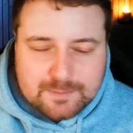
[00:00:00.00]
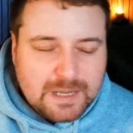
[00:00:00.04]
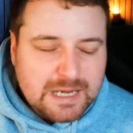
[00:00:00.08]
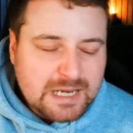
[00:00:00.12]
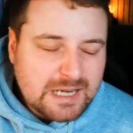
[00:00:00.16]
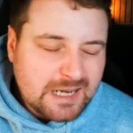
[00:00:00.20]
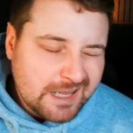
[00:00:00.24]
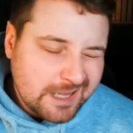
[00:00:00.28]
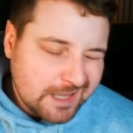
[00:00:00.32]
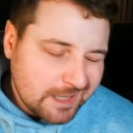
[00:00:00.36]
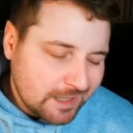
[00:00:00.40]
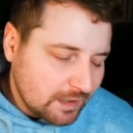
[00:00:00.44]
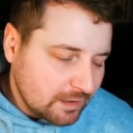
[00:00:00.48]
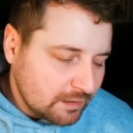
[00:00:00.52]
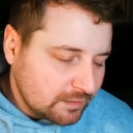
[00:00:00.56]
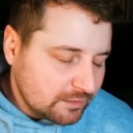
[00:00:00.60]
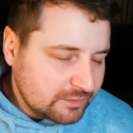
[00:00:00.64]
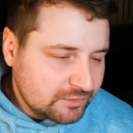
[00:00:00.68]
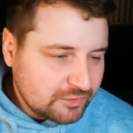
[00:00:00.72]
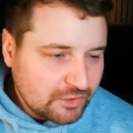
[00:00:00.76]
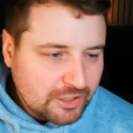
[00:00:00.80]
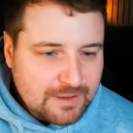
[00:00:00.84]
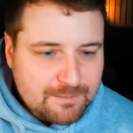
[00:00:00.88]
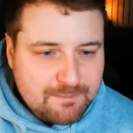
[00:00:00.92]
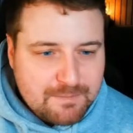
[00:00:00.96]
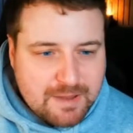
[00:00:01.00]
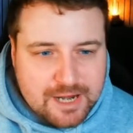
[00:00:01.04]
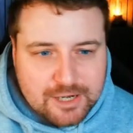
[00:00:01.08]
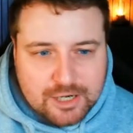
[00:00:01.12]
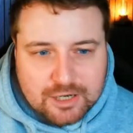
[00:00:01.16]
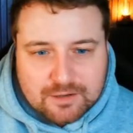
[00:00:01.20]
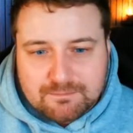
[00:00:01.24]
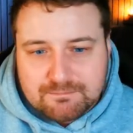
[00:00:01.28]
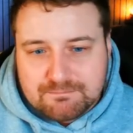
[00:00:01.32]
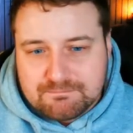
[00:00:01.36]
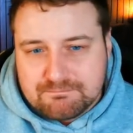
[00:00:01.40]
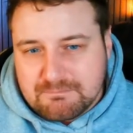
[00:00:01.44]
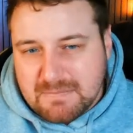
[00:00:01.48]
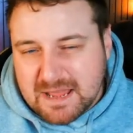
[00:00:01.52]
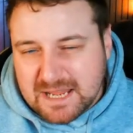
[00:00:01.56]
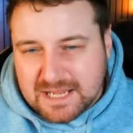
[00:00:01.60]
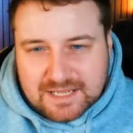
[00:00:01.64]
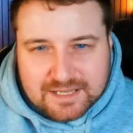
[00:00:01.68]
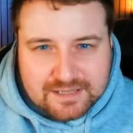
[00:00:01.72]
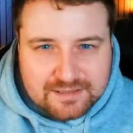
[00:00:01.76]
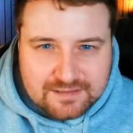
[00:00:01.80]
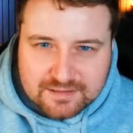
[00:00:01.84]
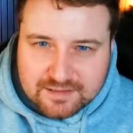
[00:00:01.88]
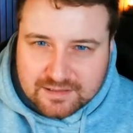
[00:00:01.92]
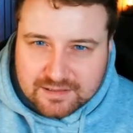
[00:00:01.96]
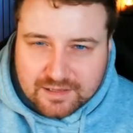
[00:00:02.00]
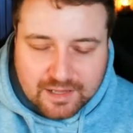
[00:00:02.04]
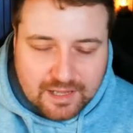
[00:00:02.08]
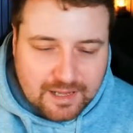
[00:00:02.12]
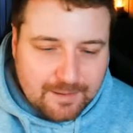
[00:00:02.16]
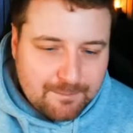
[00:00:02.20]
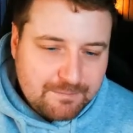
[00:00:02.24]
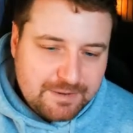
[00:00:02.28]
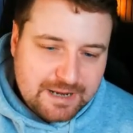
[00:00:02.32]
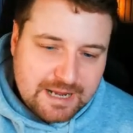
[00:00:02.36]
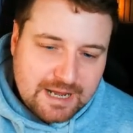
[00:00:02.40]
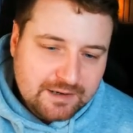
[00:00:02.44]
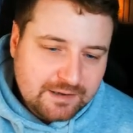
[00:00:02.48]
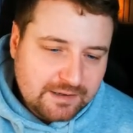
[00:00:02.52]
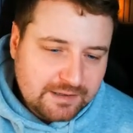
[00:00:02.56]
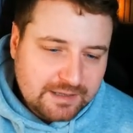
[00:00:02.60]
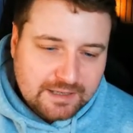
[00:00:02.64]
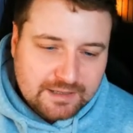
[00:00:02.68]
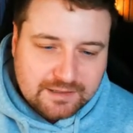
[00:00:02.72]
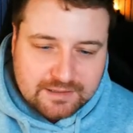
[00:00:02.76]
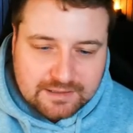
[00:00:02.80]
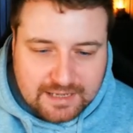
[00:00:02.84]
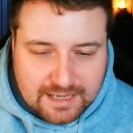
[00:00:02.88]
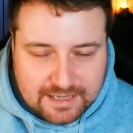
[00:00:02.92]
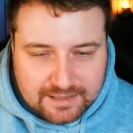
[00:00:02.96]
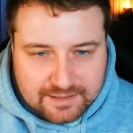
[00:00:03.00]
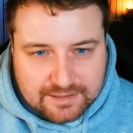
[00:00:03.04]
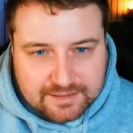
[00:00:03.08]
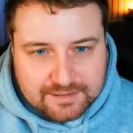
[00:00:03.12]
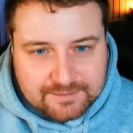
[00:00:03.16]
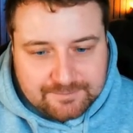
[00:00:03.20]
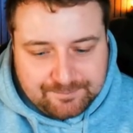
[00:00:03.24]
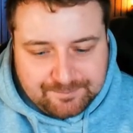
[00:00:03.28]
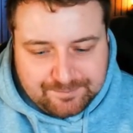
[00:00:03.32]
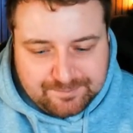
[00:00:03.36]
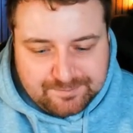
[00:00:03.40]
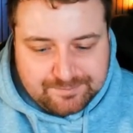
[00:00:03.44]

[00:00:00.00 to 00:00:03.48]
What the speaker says: been ill, so he may not make it to the game, yada, yada, yada.